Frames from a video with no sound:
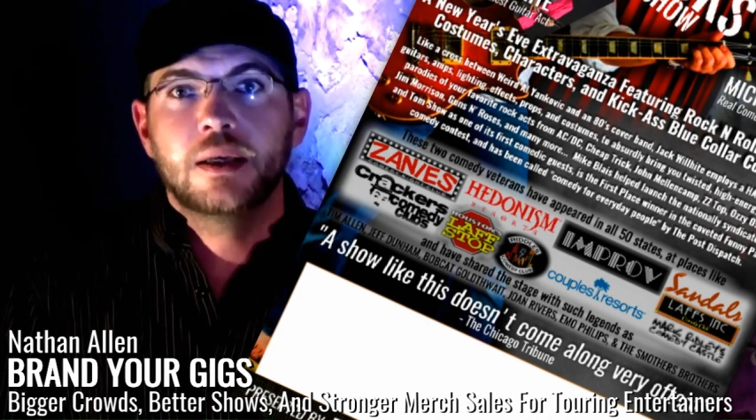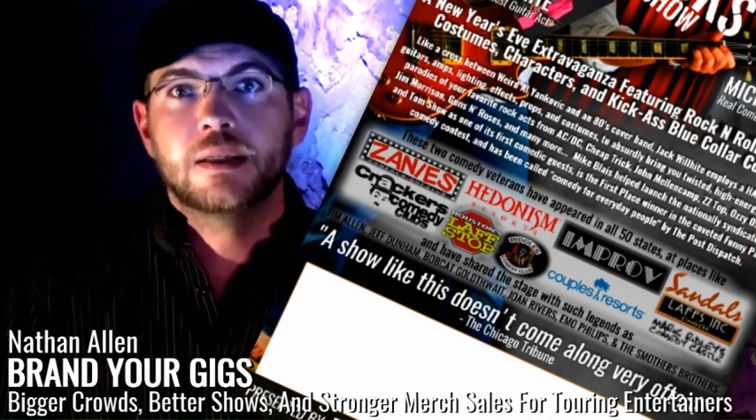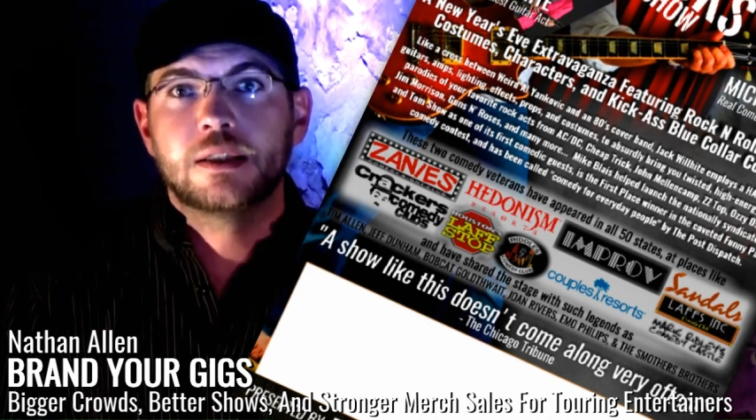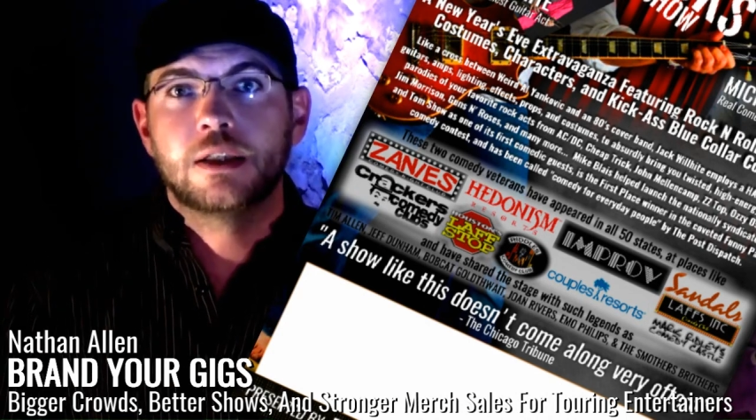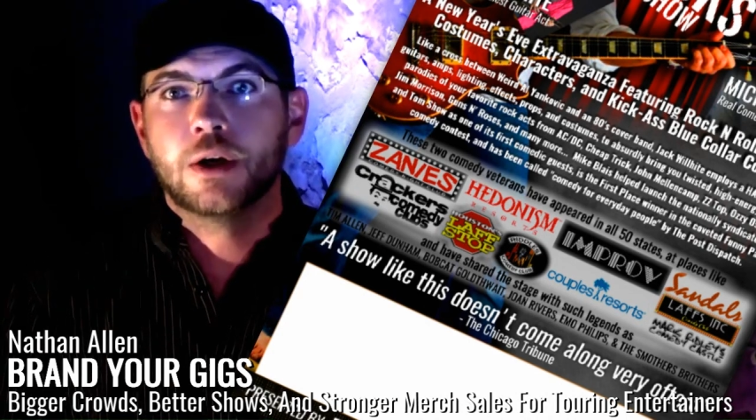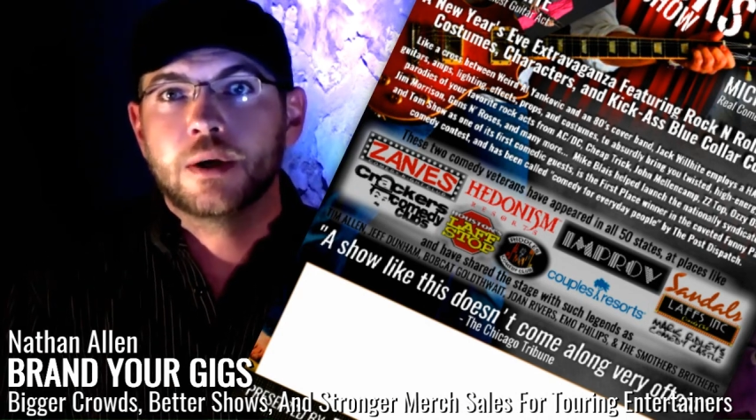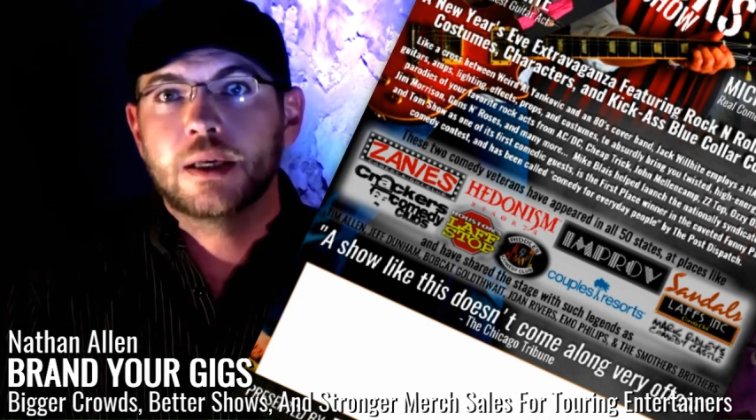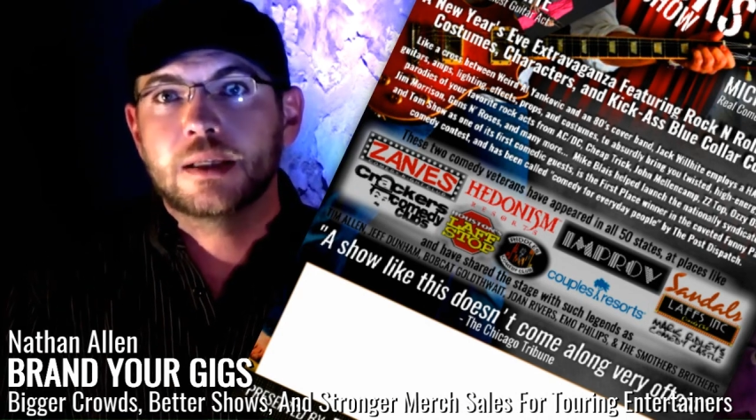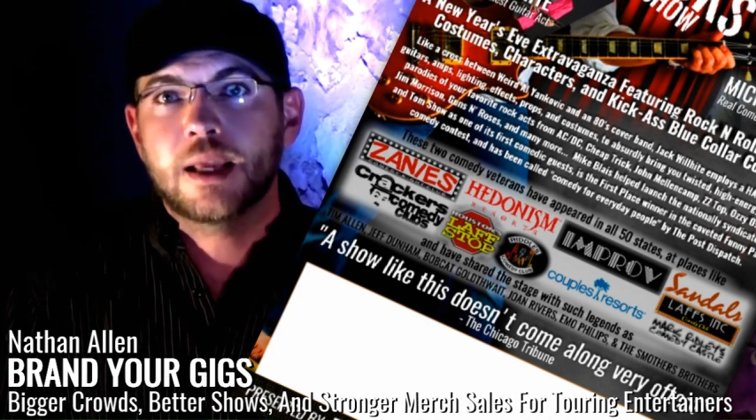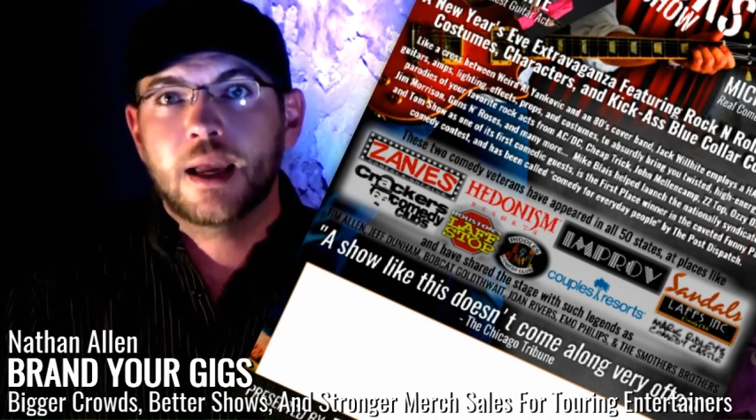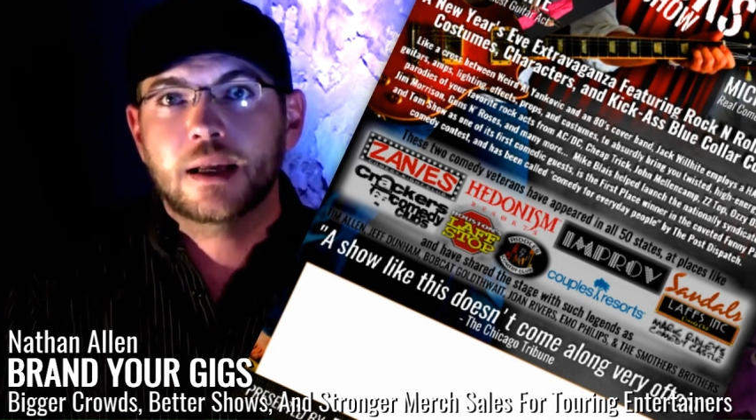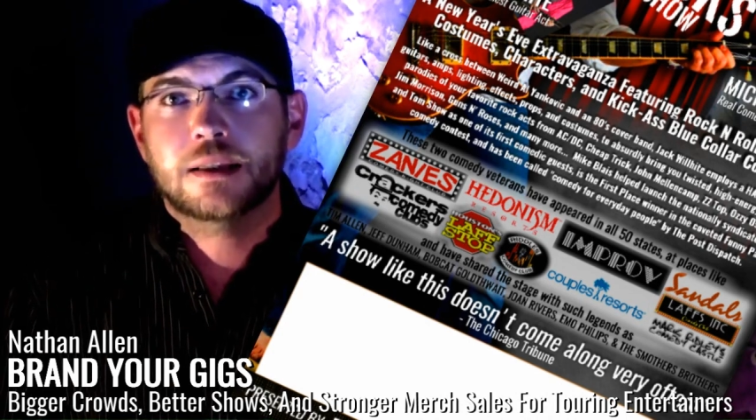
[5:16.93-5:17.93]

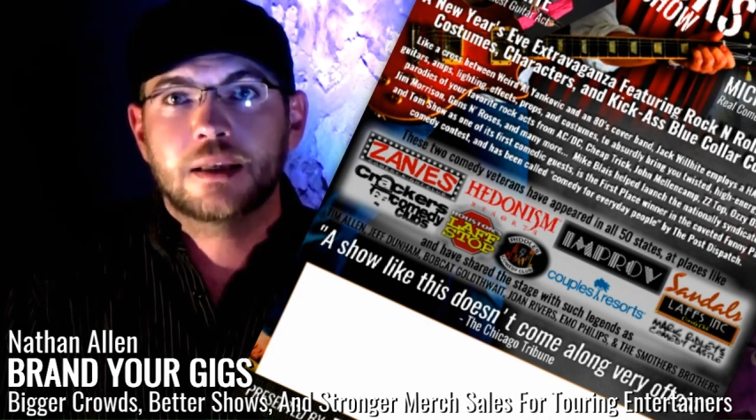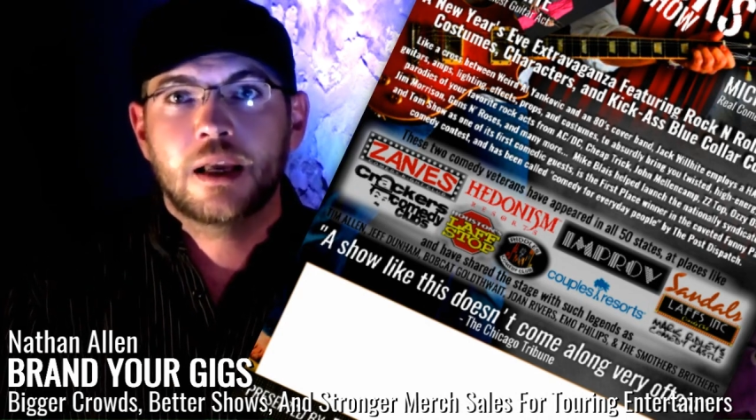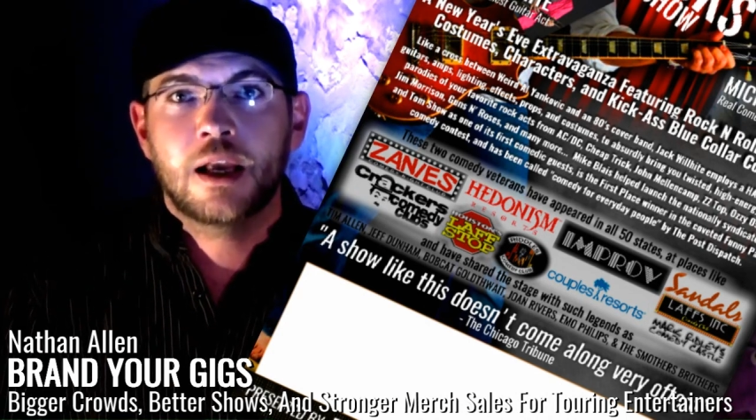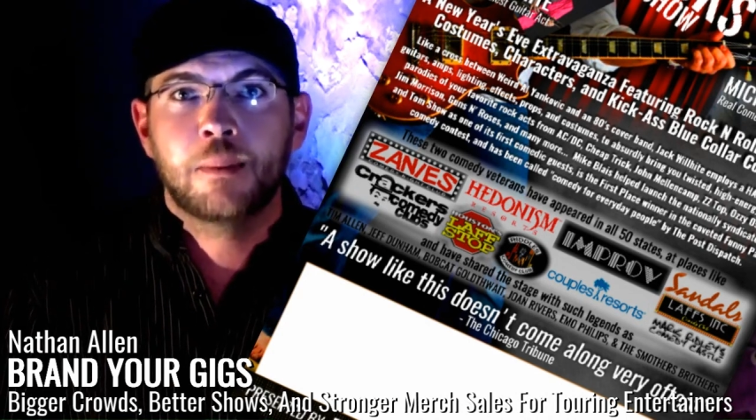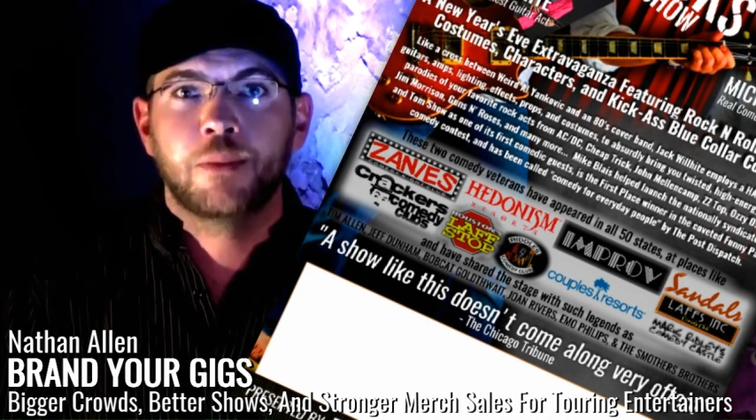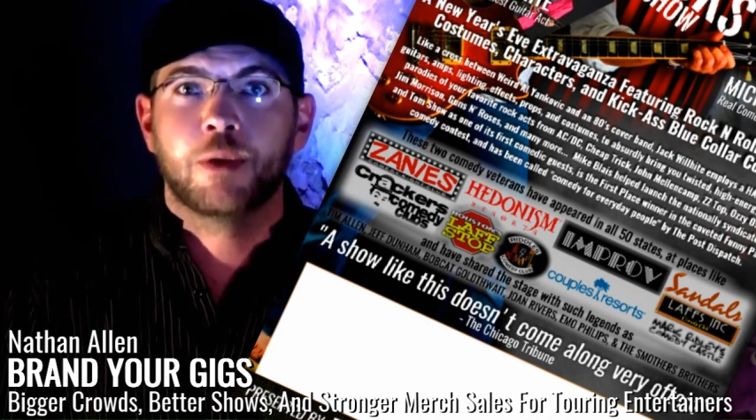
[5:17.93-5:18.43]
Sirius XM,